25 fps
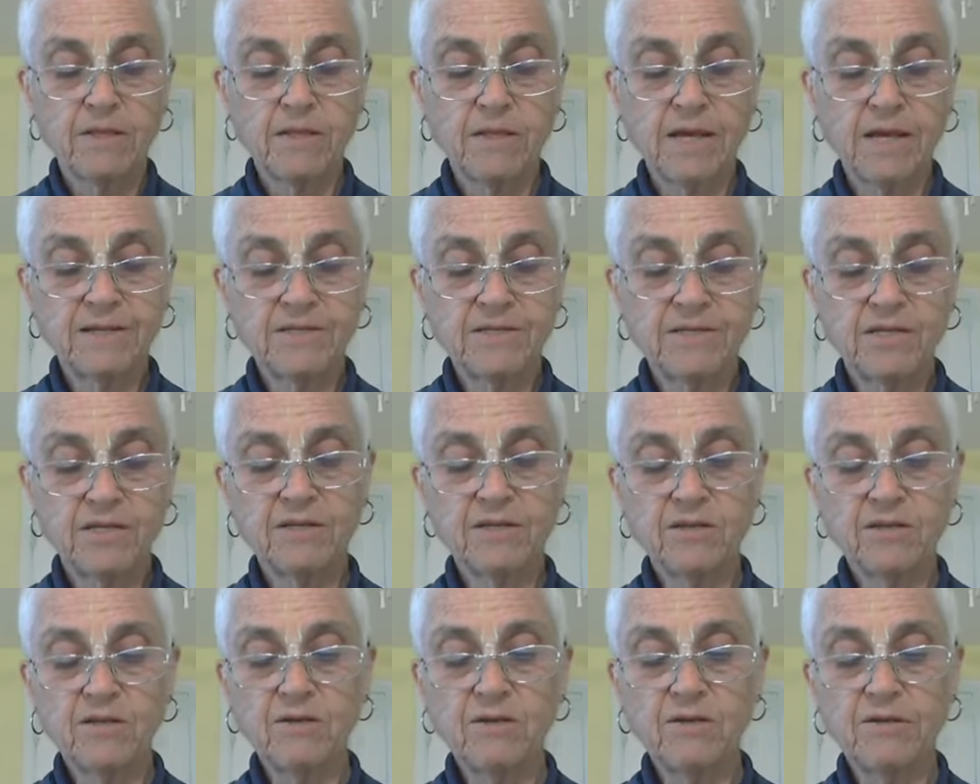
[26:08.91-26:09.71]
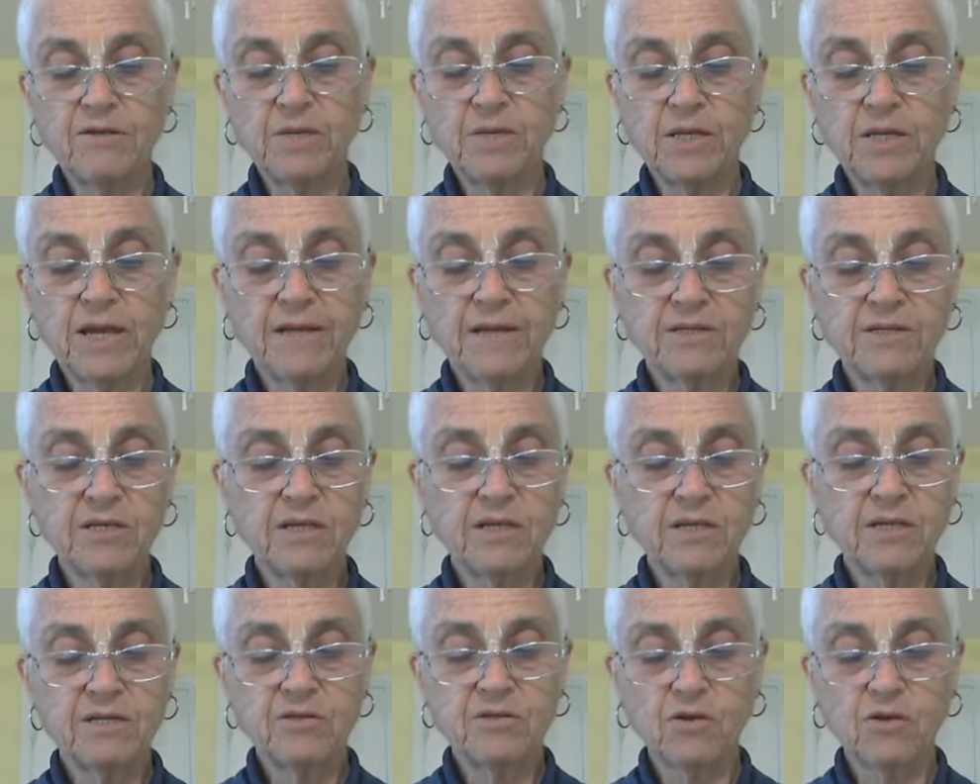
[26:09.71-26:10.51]
that since the living
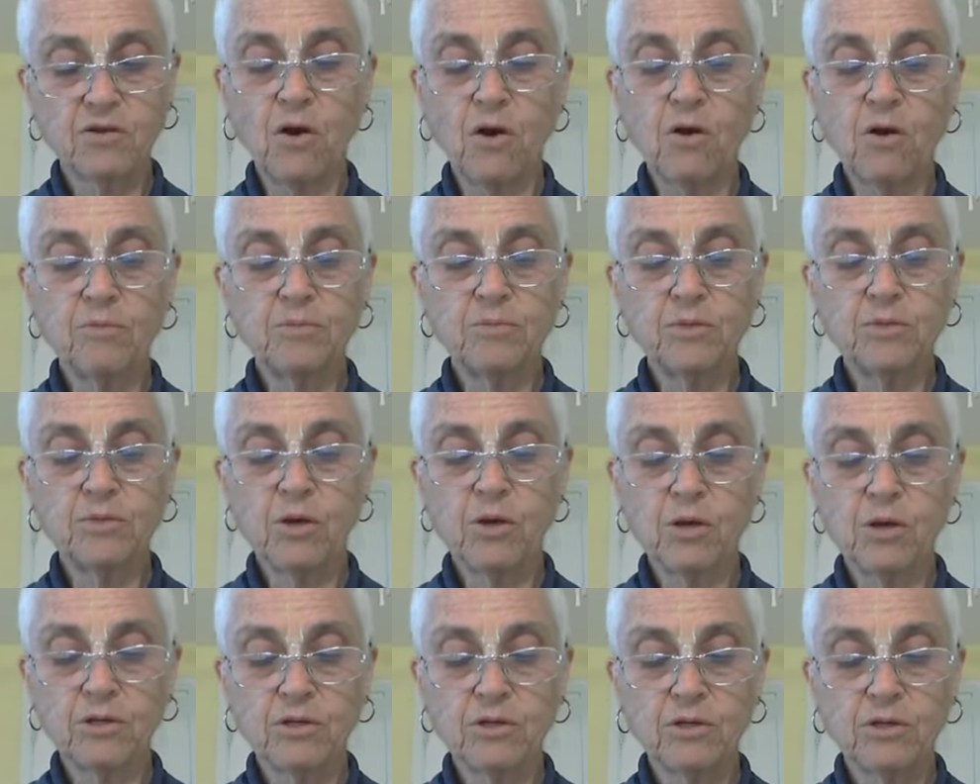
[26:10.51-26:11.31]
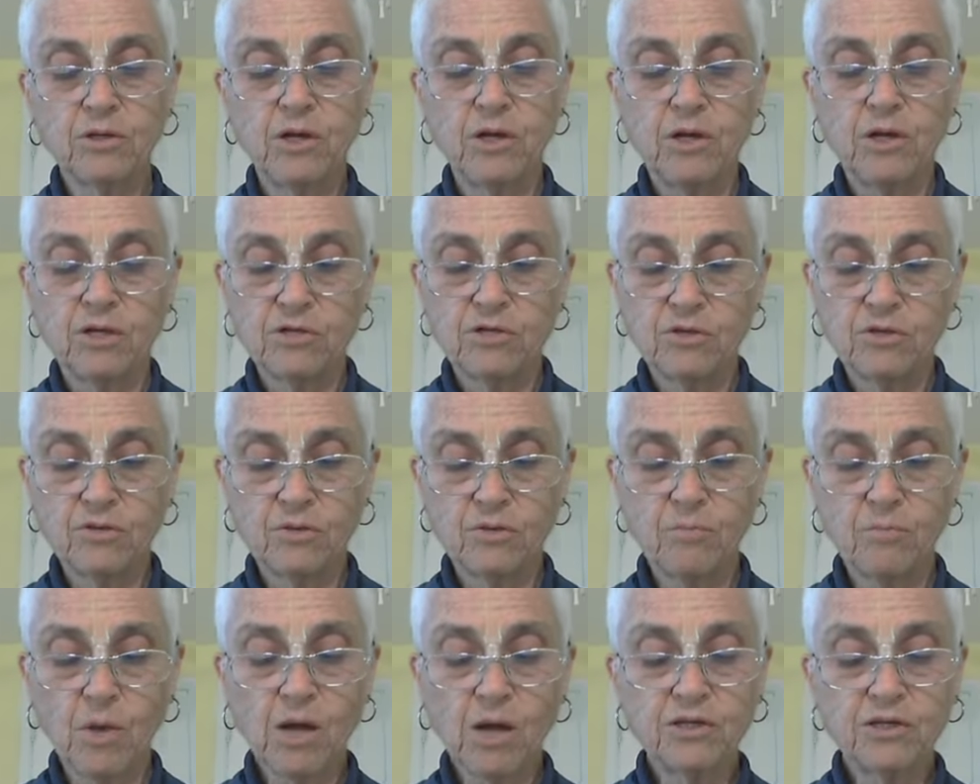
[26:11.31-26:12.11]
entities all belong to
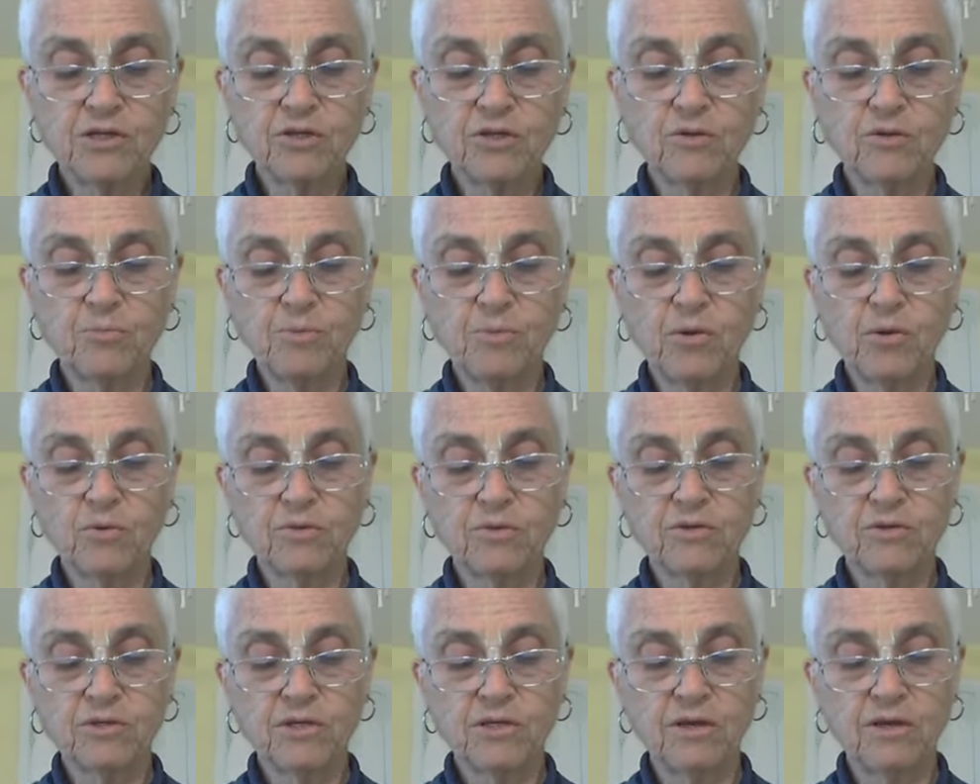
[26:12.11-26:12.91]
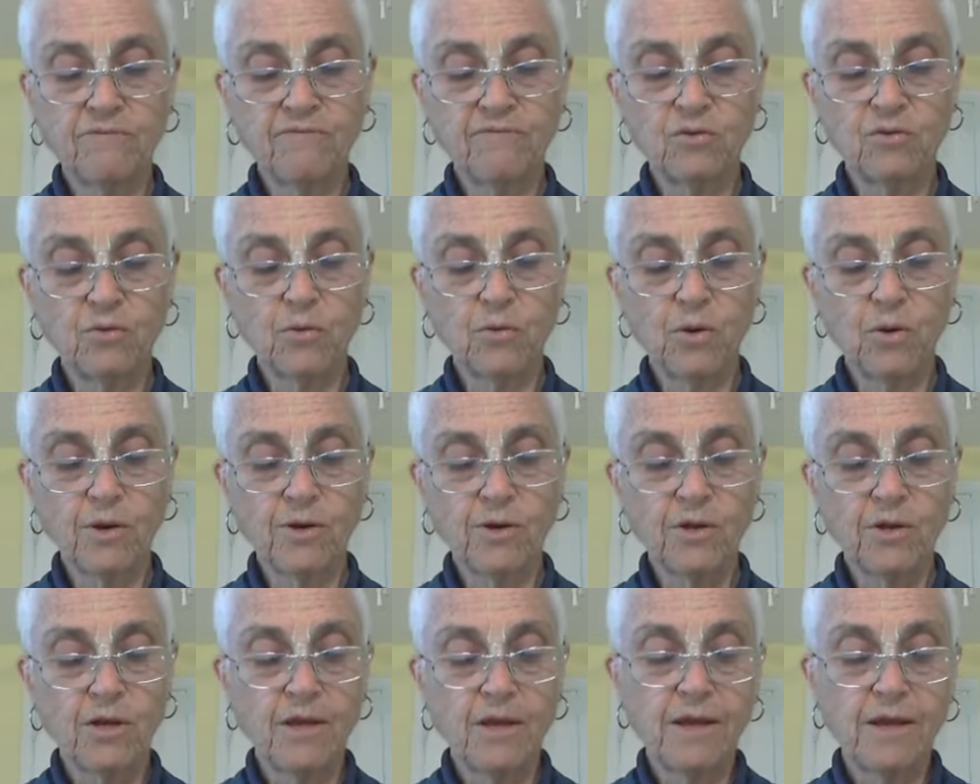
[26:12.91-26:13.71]
the marginal potency of the
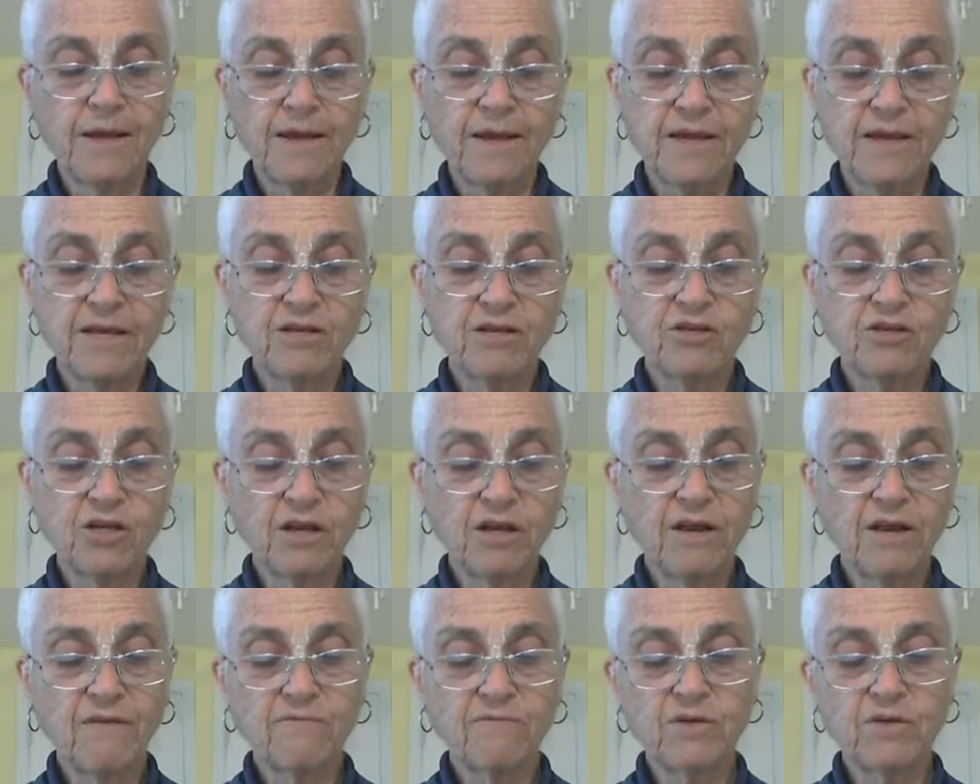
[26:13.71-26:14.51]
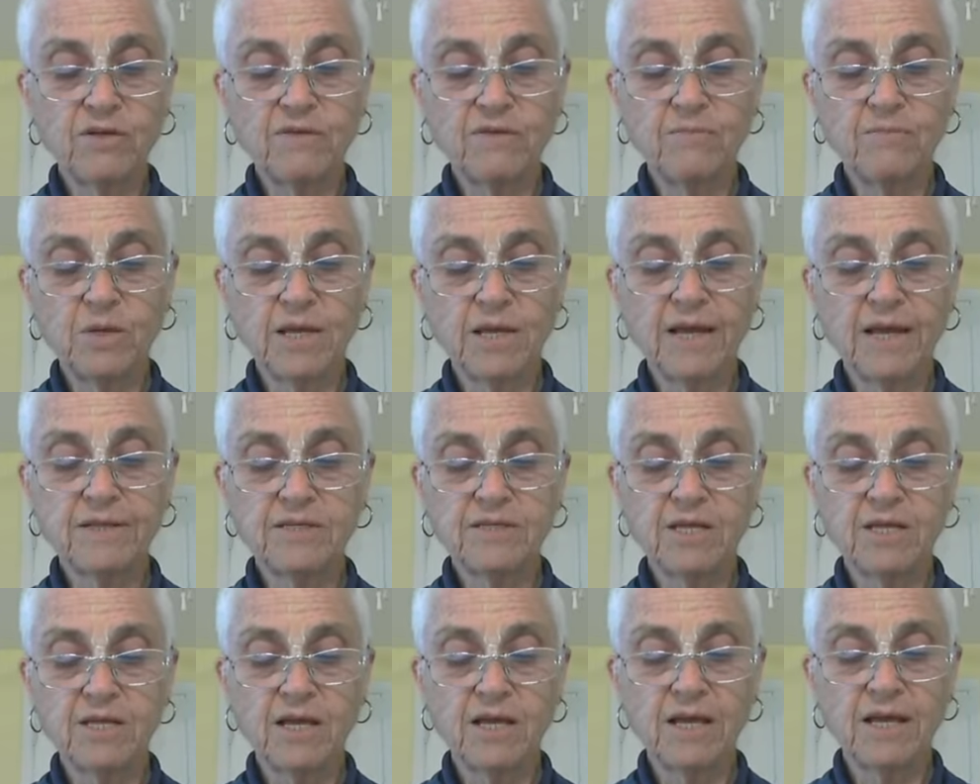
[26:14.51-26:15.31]
Lord, each and every living
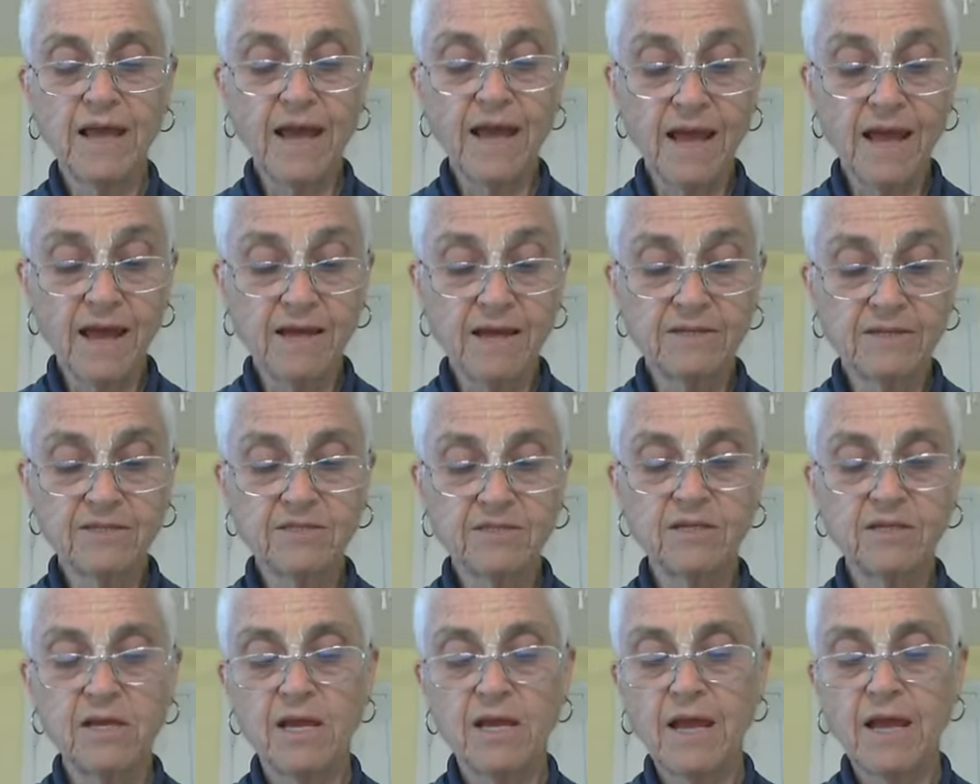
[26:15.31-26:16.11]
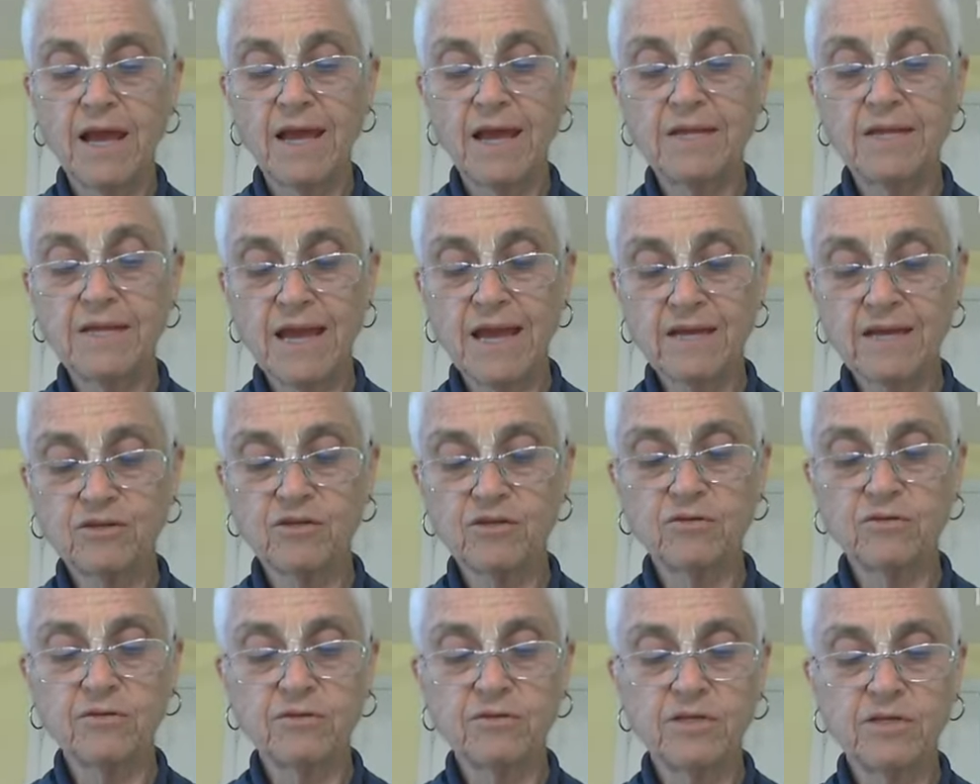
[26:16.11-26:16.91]
entity has a
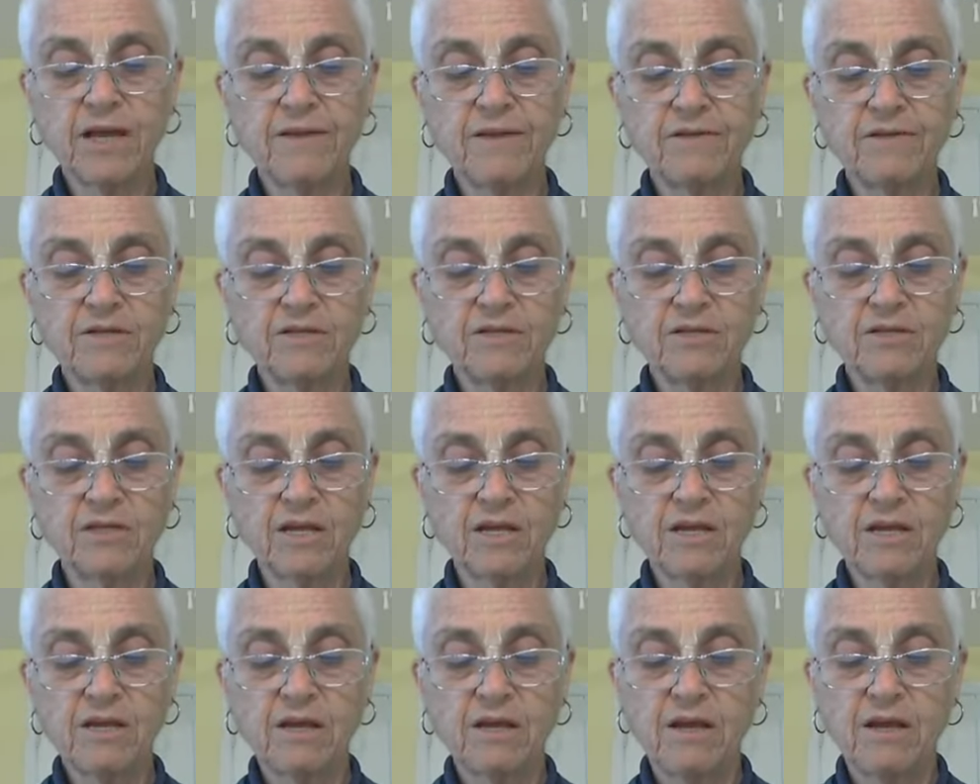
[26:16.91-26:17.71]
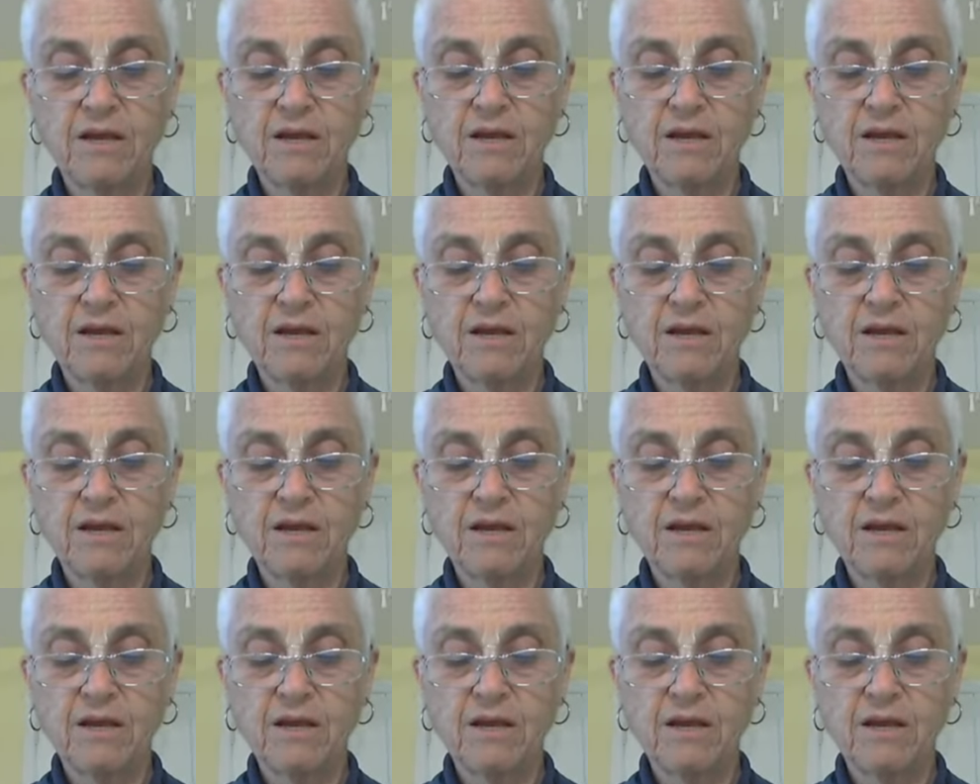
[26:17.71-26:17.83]
natural tendency